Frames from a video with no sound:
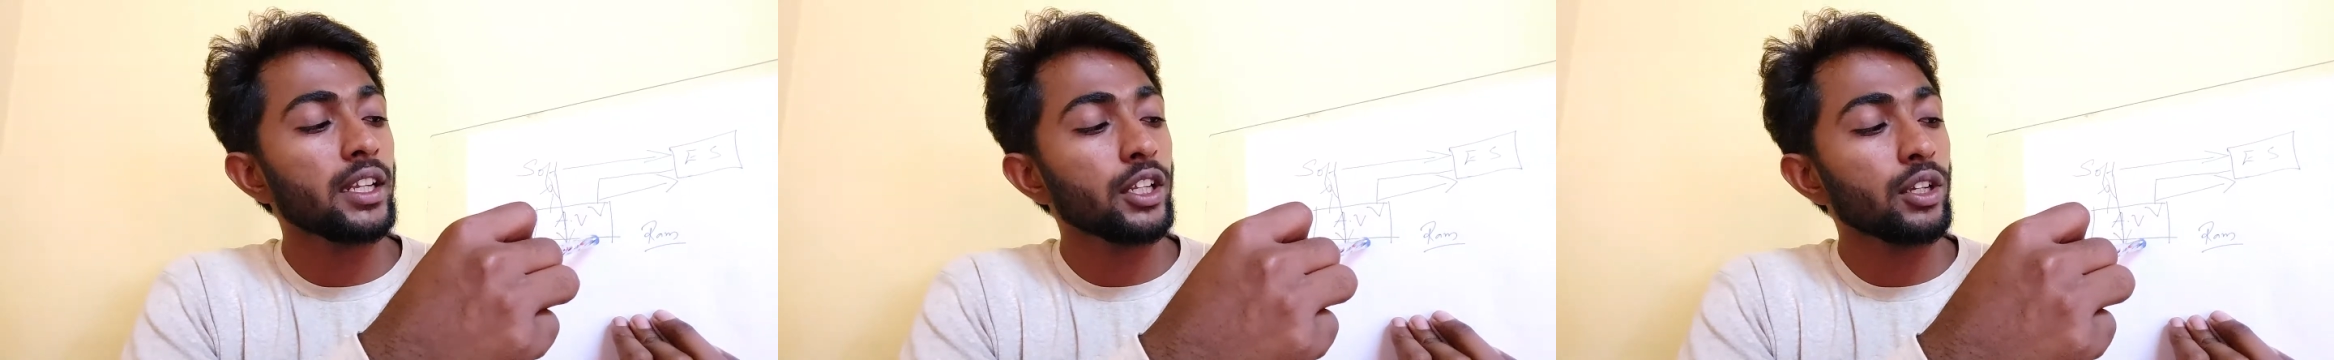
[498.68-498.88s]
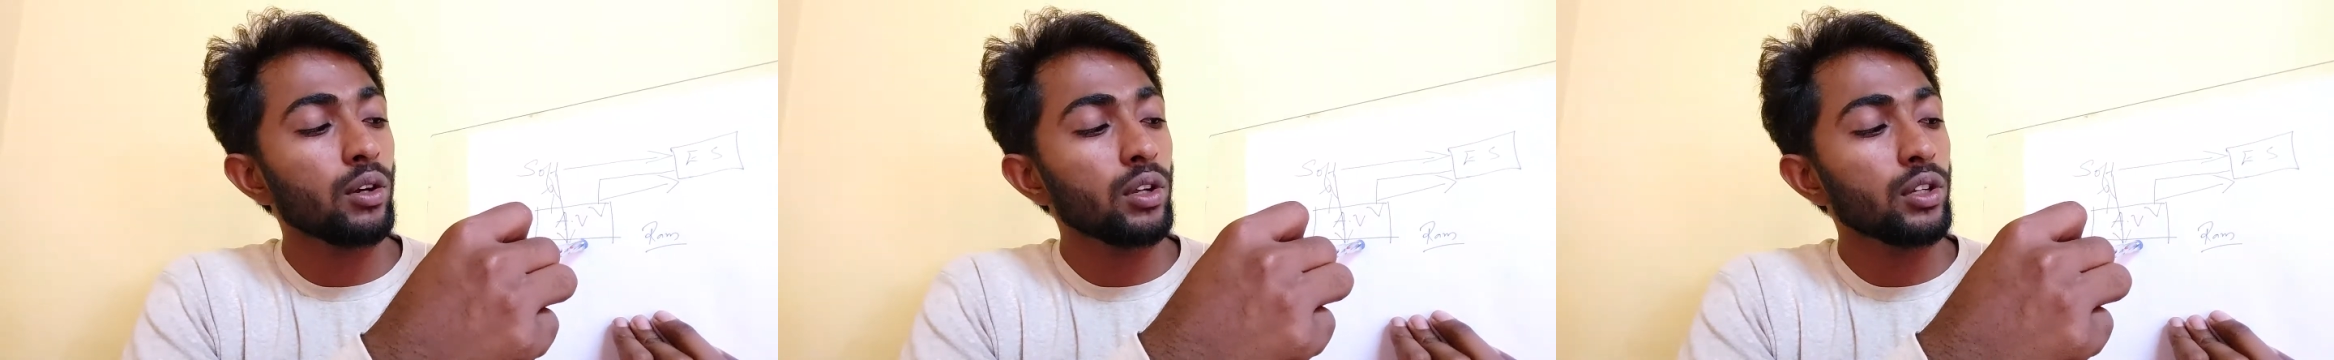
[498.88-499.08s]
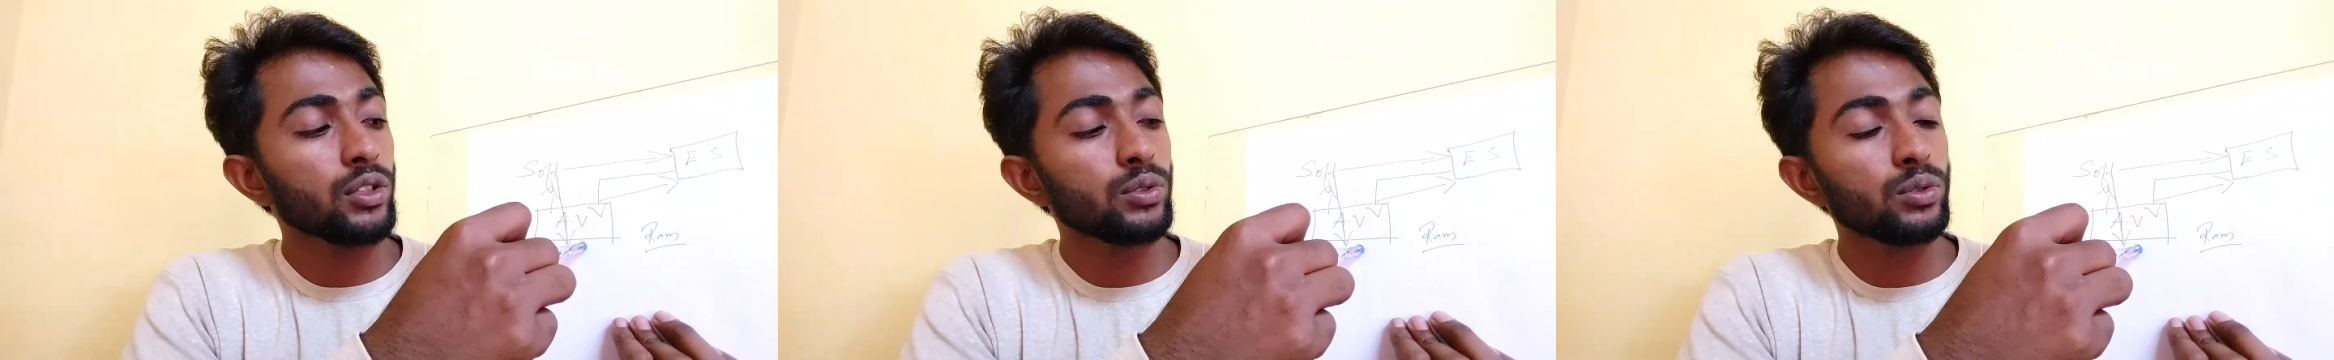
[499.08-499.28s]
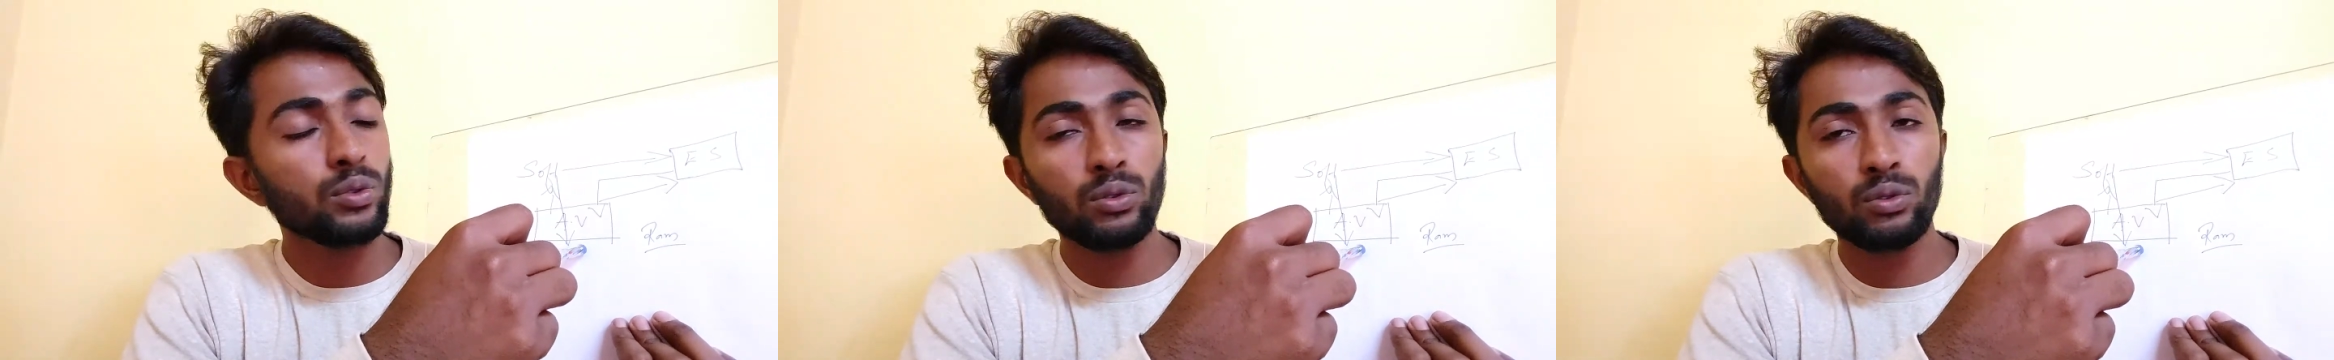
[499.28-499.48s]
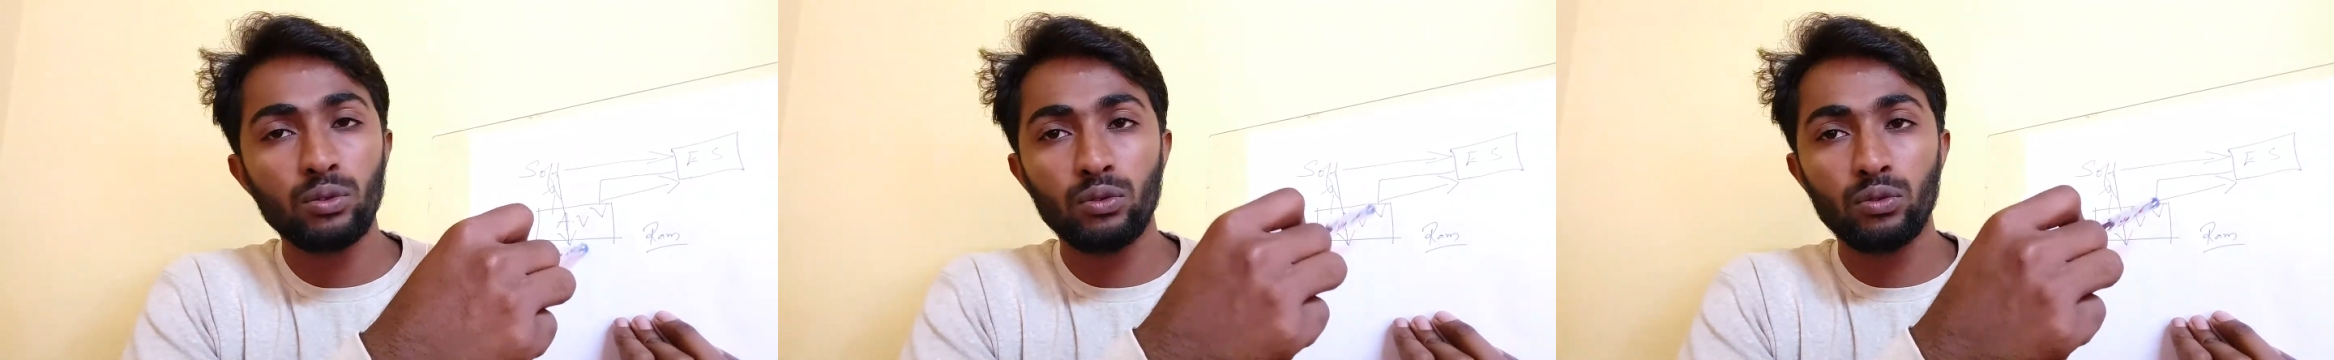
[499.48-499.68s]
And in order
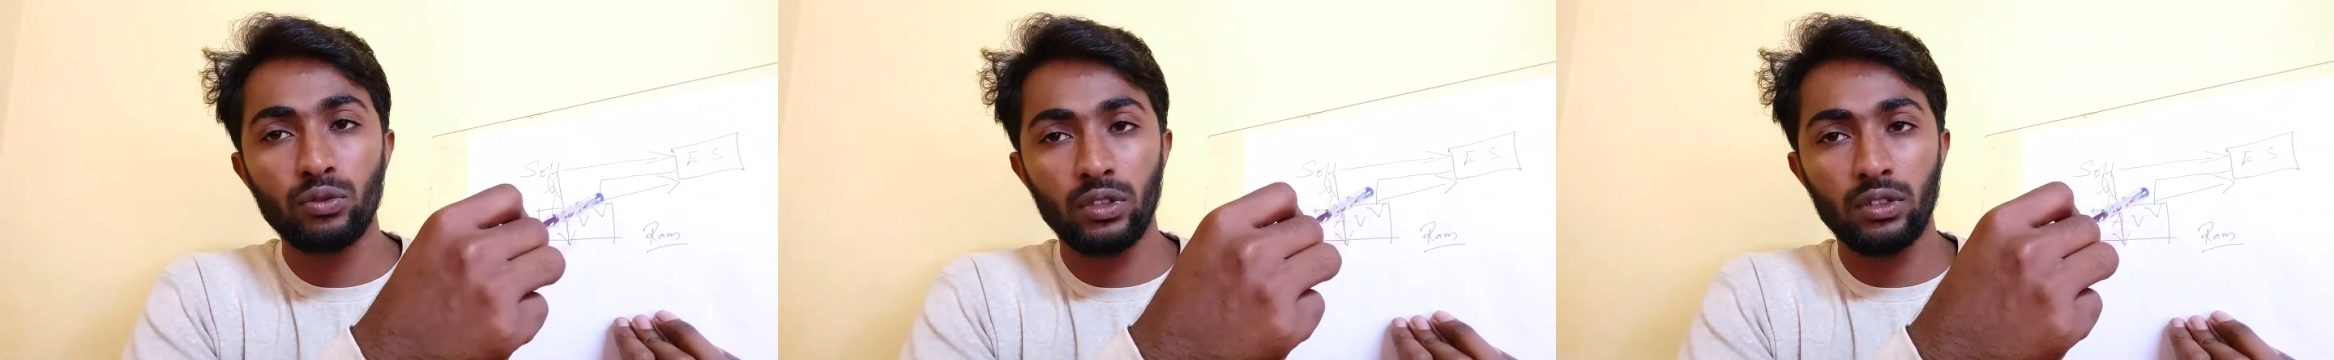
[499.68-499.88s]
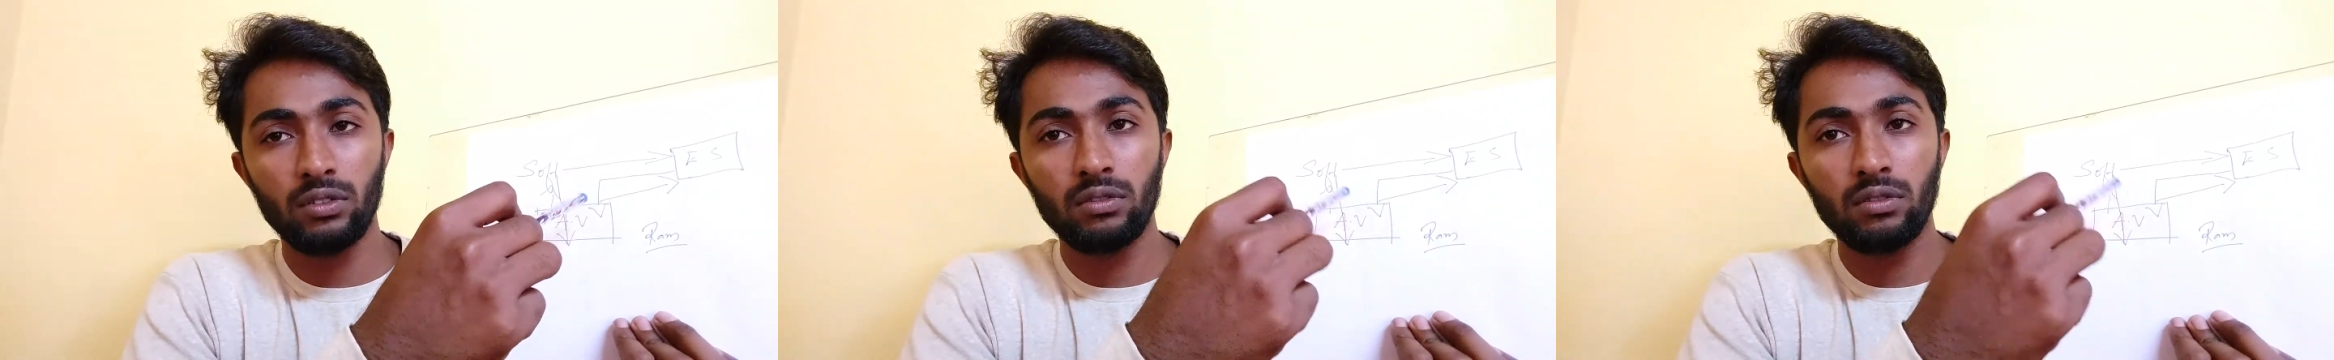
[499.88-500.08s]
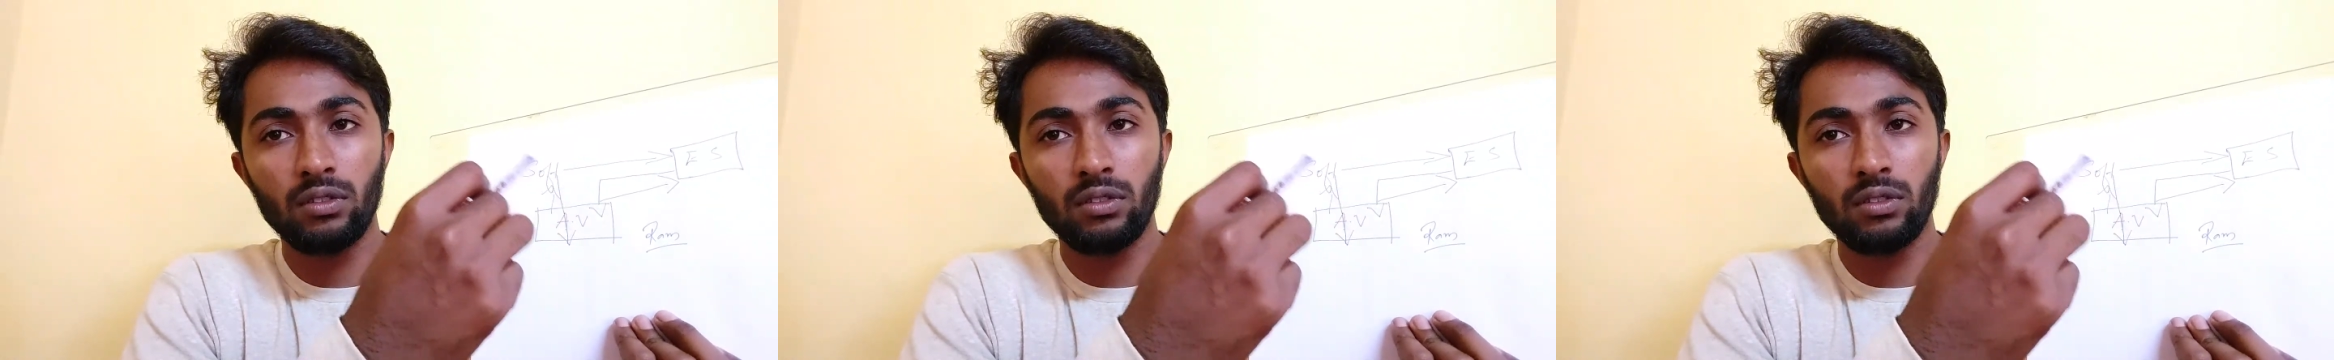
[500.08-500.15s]
to